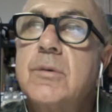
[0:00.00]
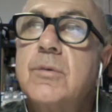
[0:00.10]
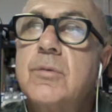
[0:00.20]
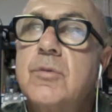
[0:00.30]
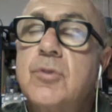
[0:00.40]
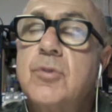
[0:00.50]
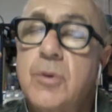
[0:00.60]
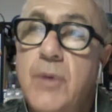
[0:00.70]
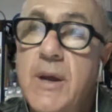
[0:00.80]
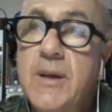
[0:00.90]
to a
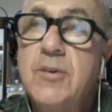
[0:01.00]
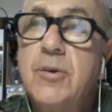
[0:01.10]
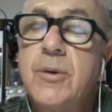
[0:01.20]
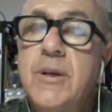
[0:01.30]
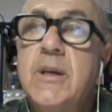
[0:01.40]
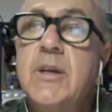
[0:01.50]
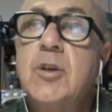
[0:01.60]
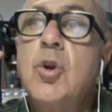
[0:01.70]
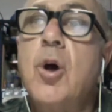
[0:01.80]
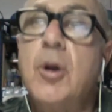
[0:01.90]
greater degree,
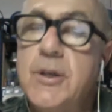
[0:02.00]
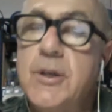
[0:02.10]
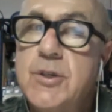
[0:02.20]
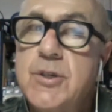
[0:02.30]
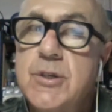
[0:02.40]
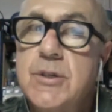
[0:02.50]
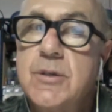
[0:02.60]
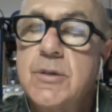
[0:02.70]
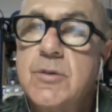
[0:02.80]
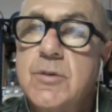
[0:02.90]
acknowledged.
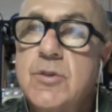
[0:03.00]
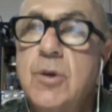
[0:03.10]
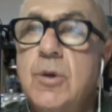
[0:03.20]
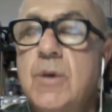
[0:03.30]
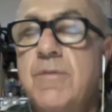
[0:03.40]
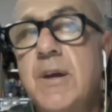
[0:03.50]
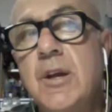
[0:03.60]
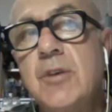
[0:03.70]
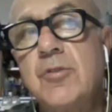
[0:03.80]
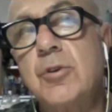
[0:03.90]
So if they're
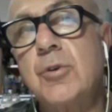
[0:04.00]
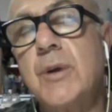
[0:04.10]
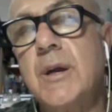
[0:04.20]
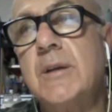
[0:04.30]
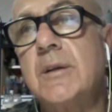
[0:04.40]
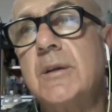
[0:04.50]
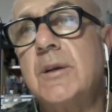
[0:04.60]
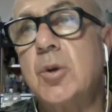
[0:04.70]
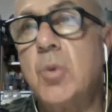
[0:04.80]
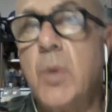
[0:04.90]
going to create an
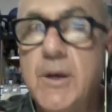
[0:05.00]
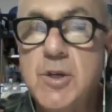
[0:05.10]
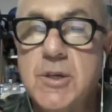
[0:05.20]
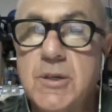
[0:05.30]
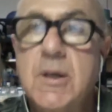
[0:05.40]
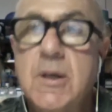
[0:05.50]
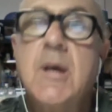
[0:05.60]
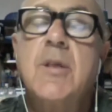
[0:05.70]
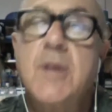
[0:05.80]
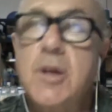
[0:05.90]
equation,
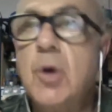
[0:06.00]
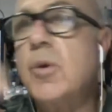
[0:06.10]
they know what they